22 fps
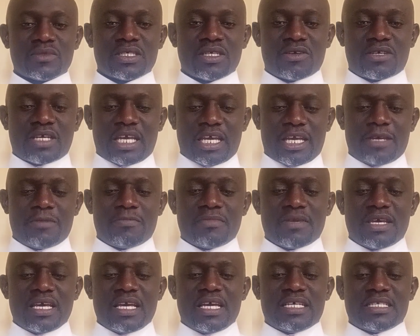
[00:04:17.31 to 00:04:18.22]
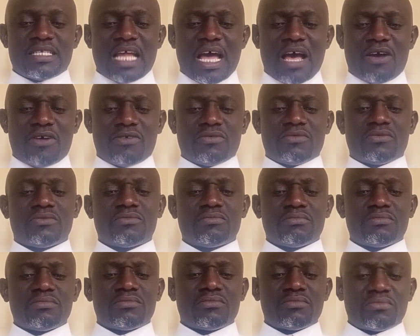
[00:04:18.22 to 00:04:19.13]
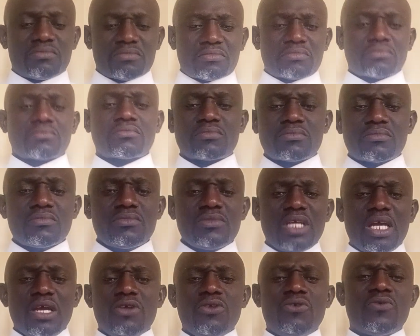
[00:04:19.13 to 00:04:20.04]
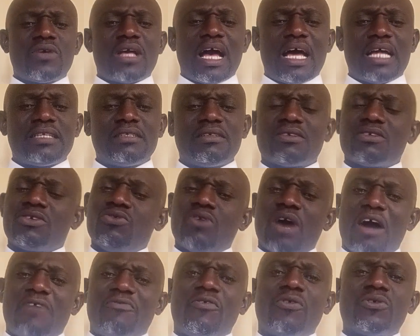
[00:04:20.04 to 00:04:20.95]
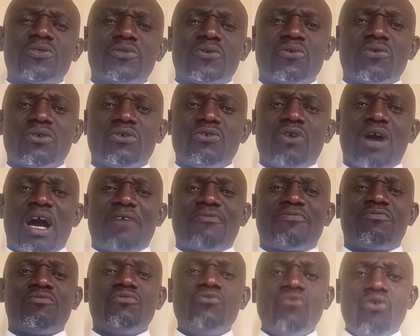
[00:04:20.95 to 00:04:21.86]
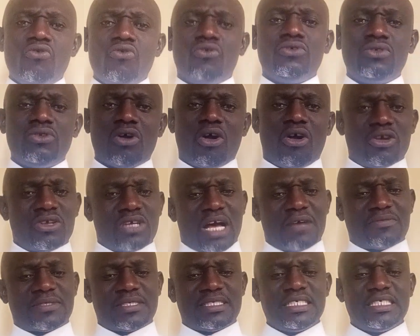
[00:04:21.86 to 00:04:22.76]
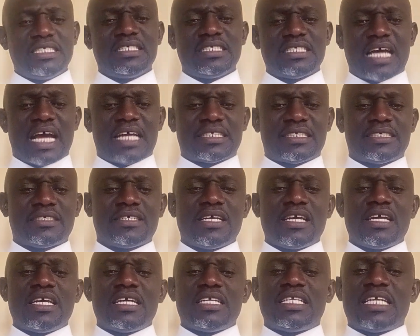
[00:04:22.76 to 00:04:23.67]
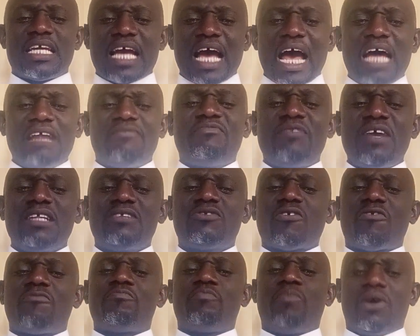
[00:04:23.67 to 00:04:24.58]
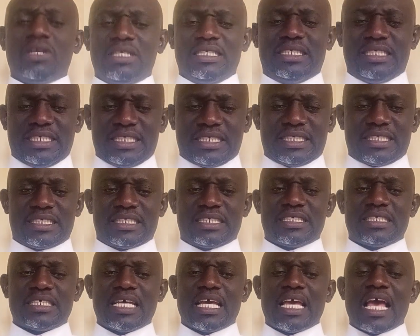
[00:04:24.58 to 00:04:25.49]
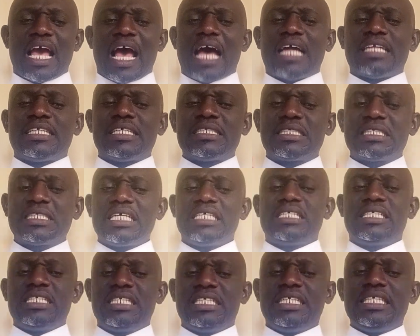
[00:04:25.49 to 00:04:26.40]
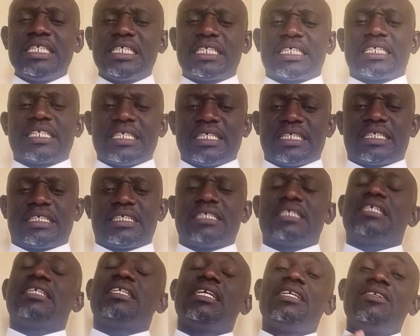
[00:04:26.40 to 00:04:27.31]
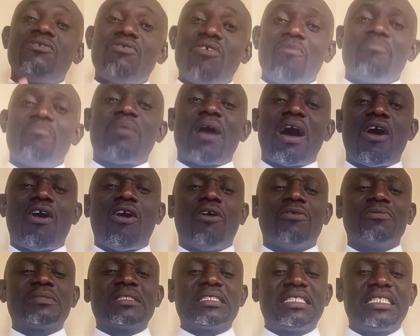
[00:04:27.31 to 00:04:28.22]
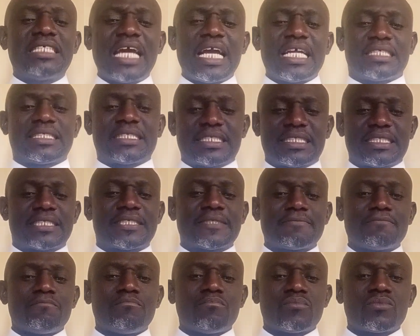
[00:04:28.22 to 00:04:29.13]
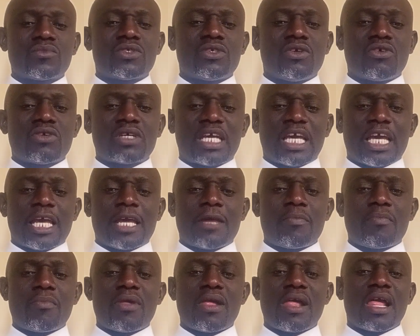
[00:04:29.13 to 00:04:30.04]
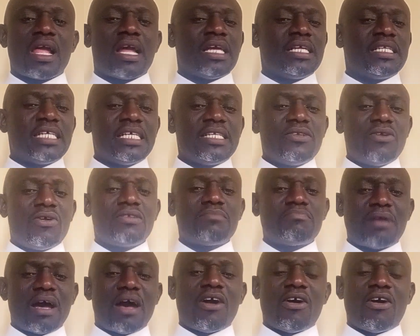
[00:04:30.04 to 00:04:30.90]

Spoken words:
Okay, now you have known or you have seen that the advent of politics and the steady increase in the number of states, okay, in the number